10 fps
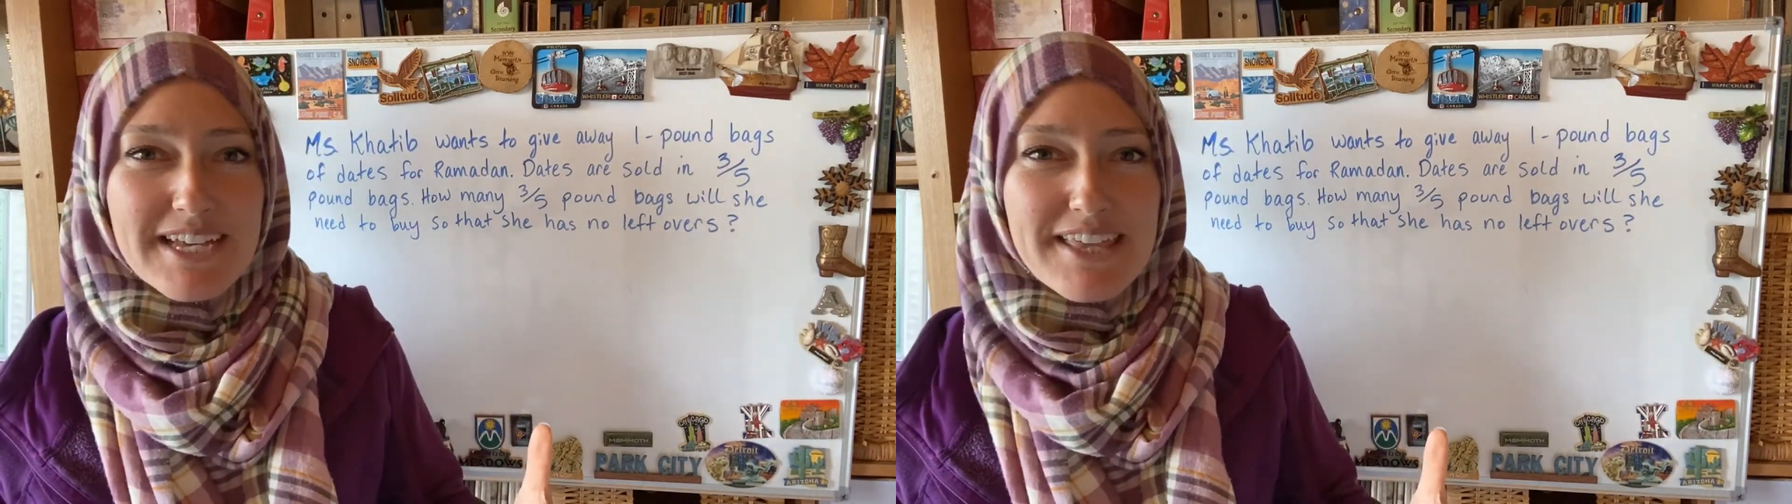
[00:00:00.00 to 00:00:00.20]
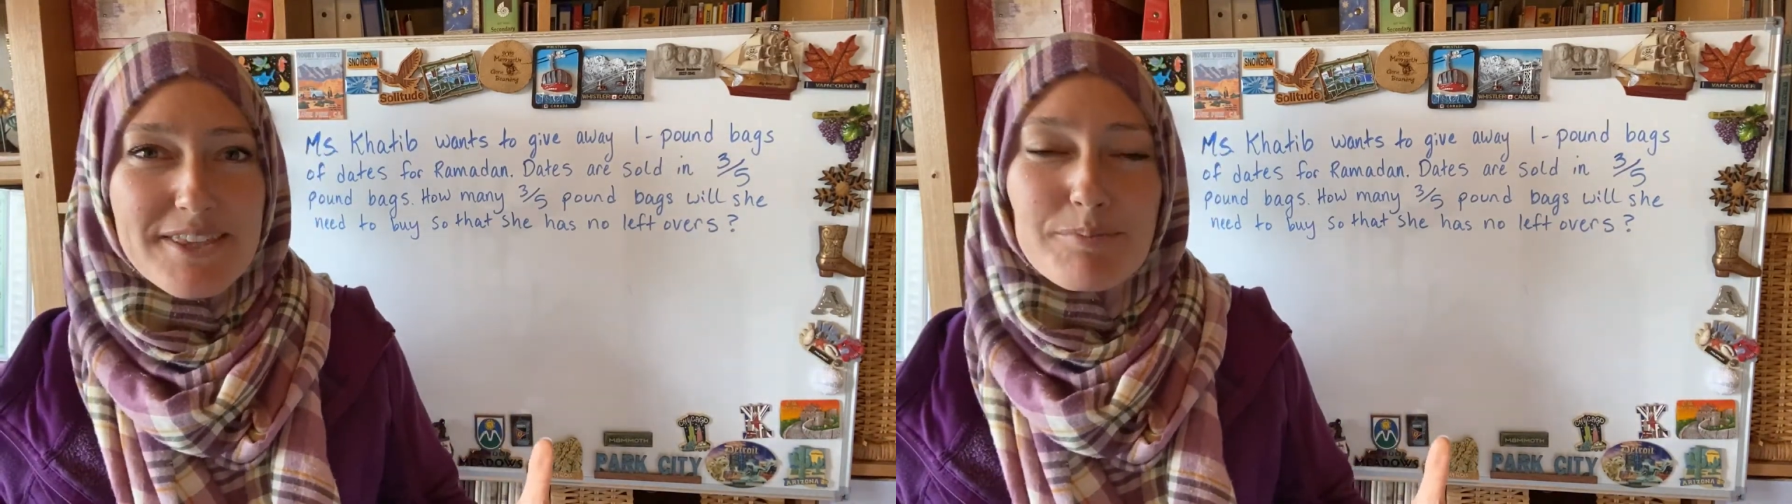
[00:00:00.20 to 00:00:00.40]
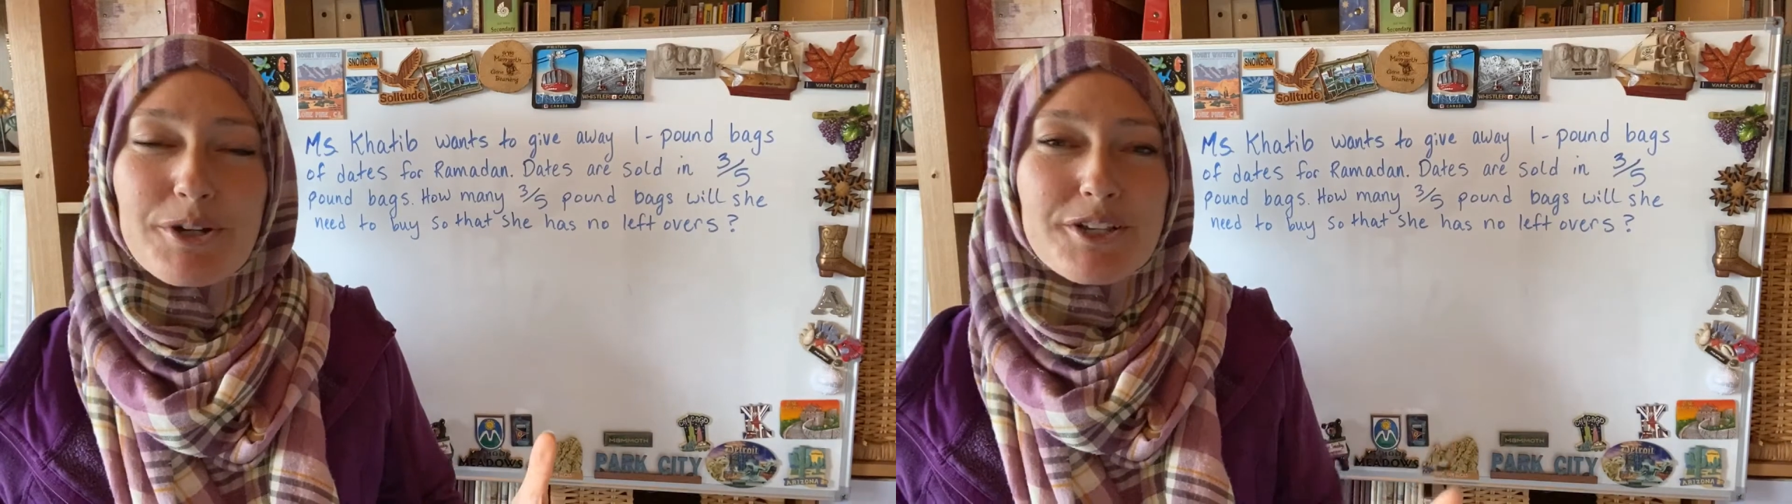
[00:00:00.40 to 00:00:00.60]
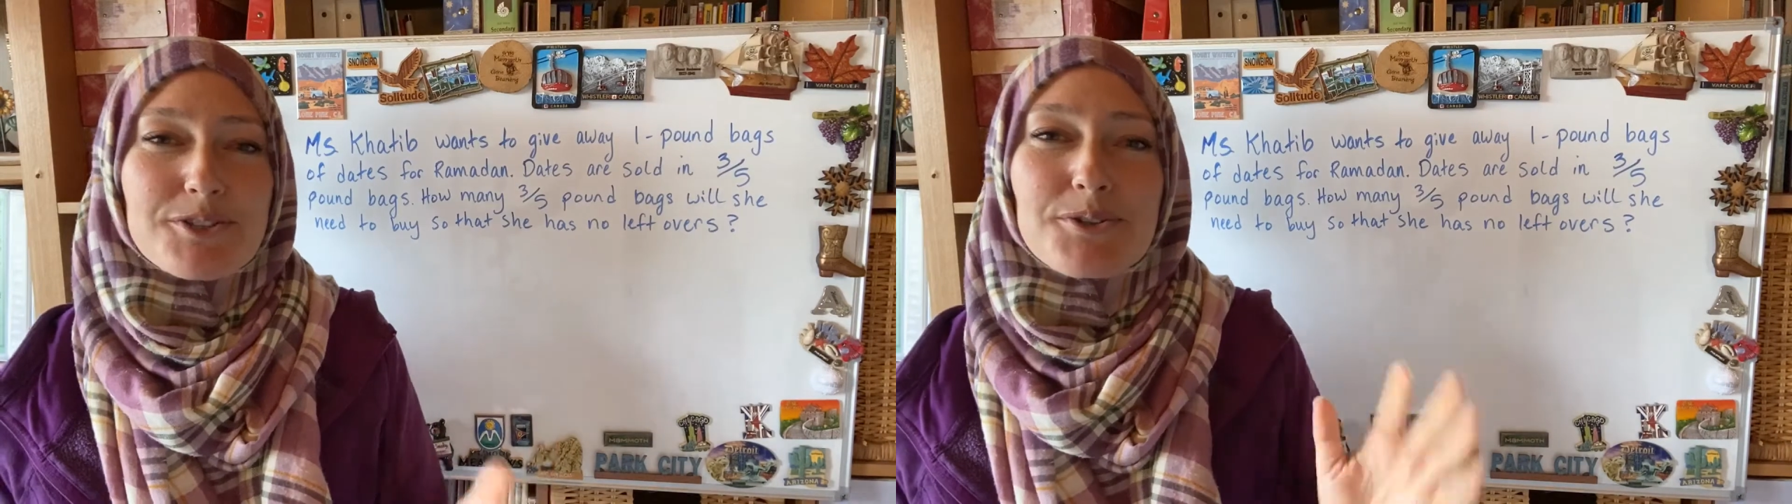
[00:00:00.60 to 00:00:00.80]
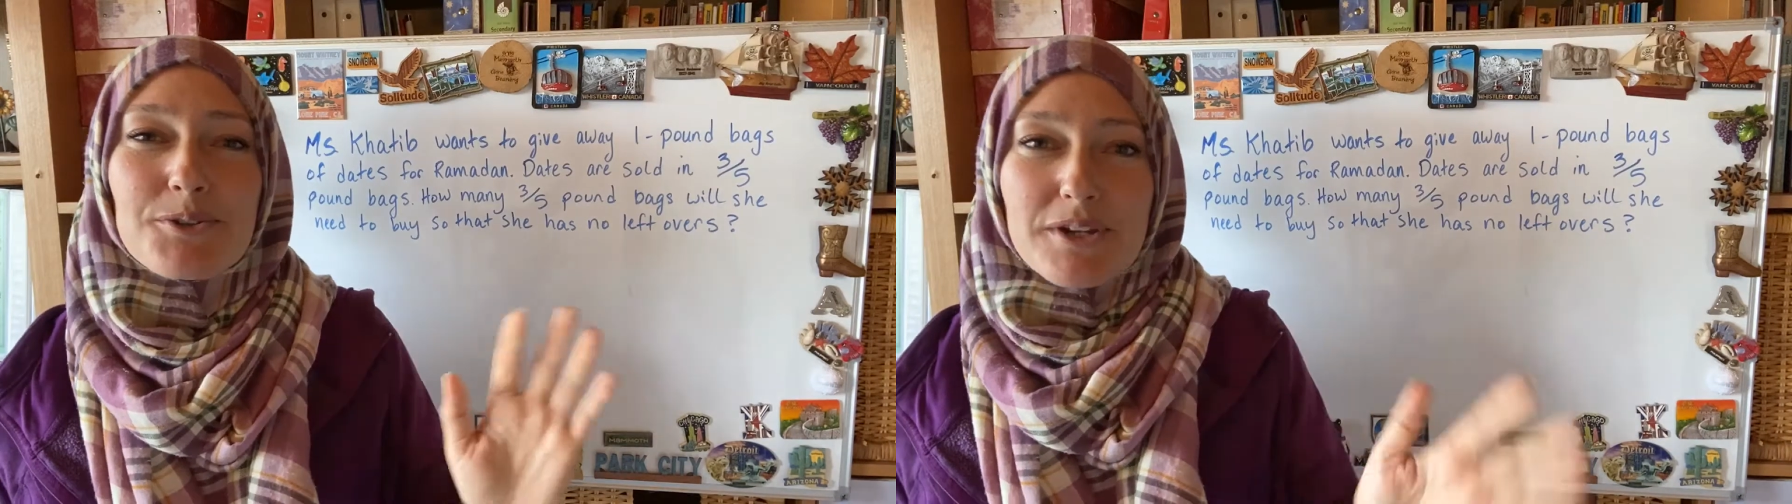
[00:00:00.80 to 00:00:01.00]
and then pretty
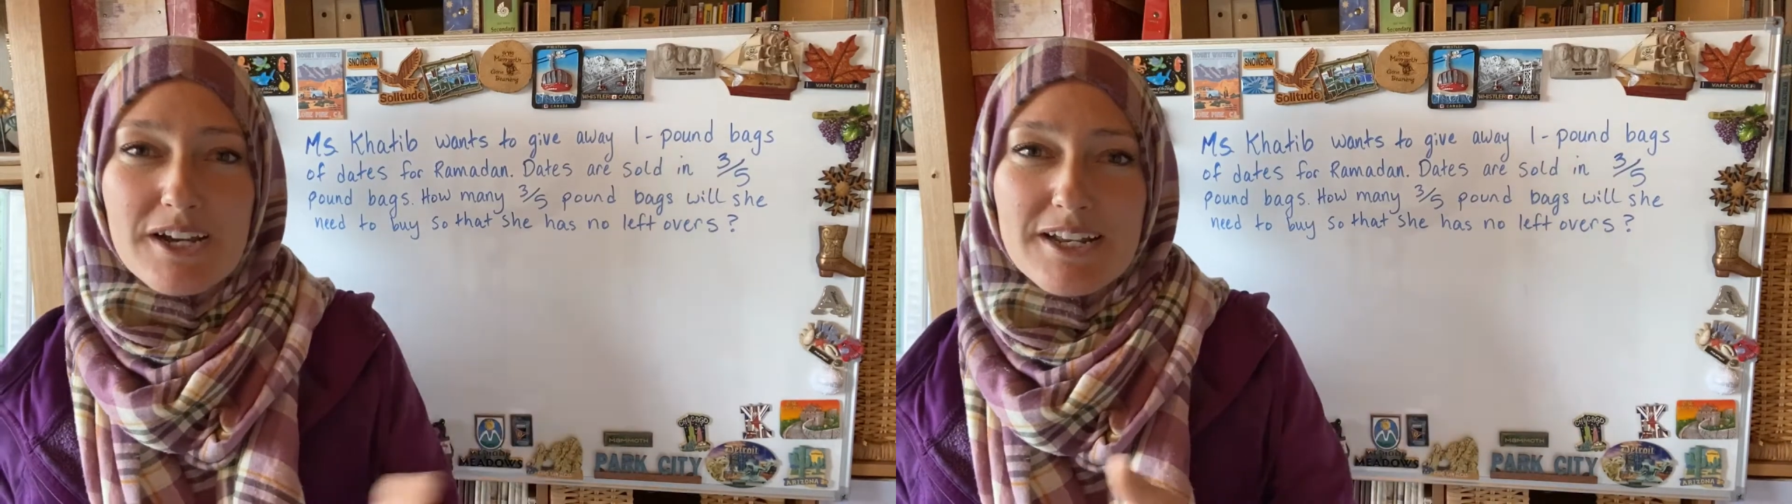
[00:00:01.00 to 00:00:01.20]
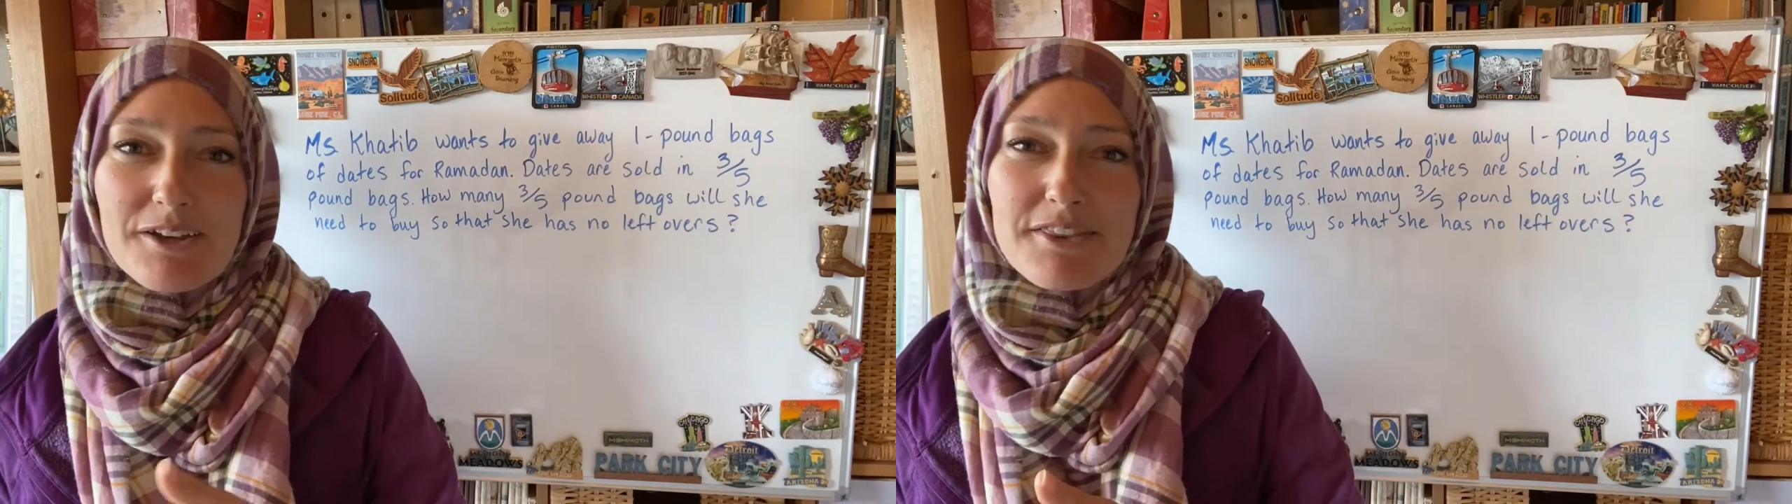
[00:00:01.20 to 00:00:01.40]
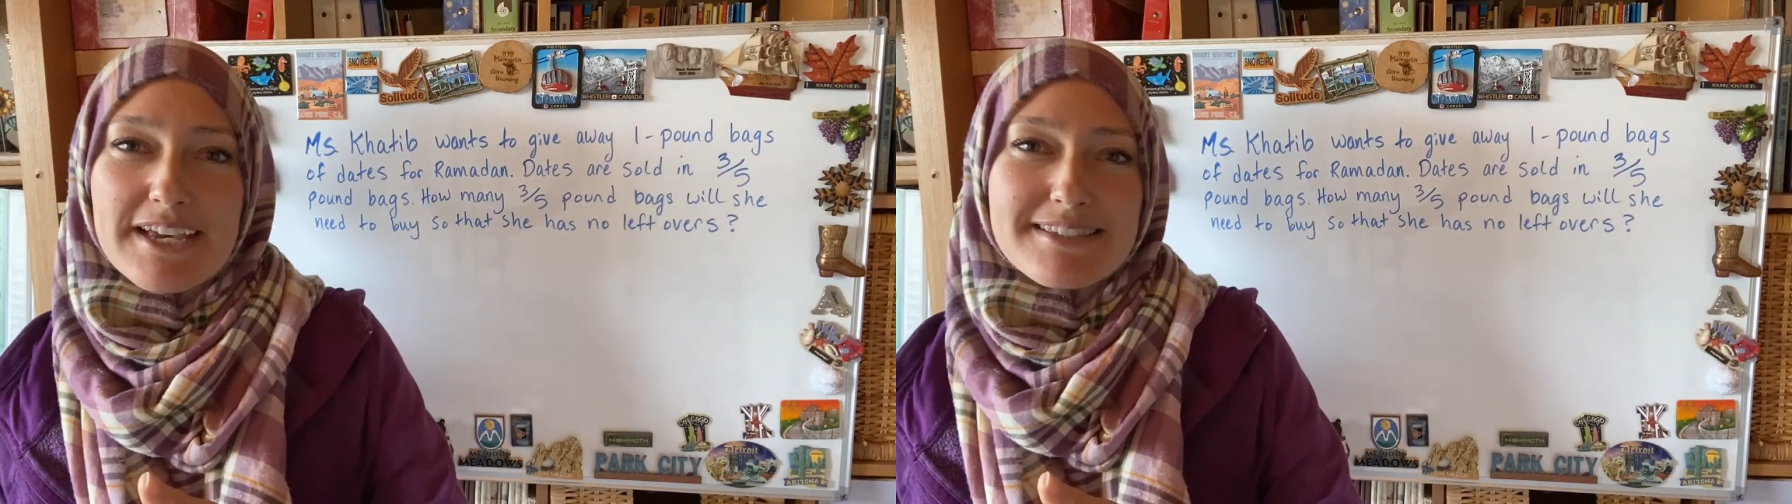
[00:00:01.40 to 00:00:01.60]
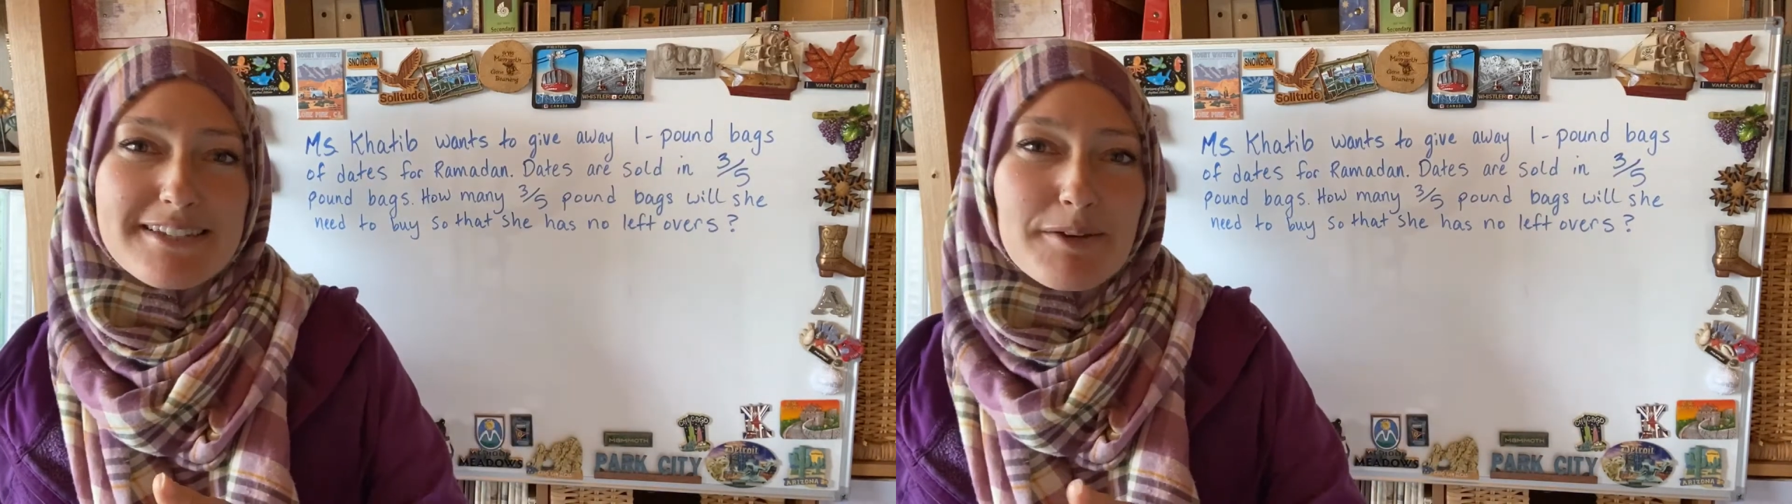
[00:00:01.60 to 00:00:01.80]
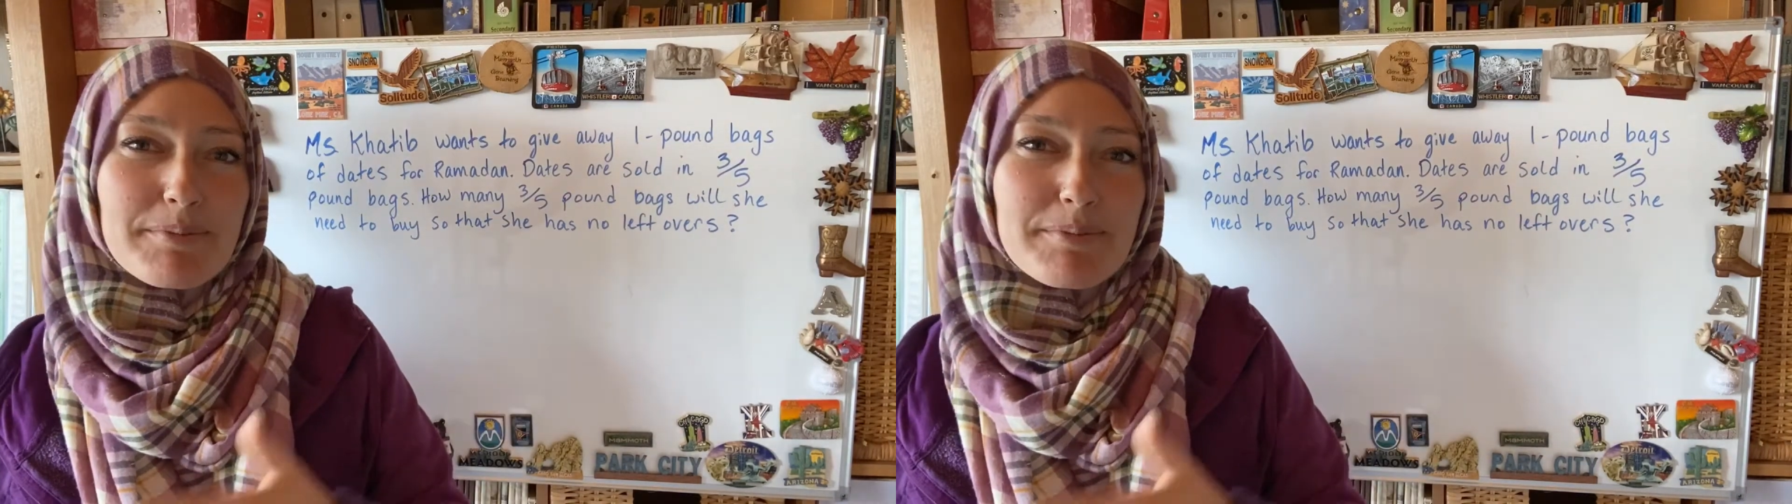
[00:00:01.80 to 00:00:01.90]
soon you cut out that step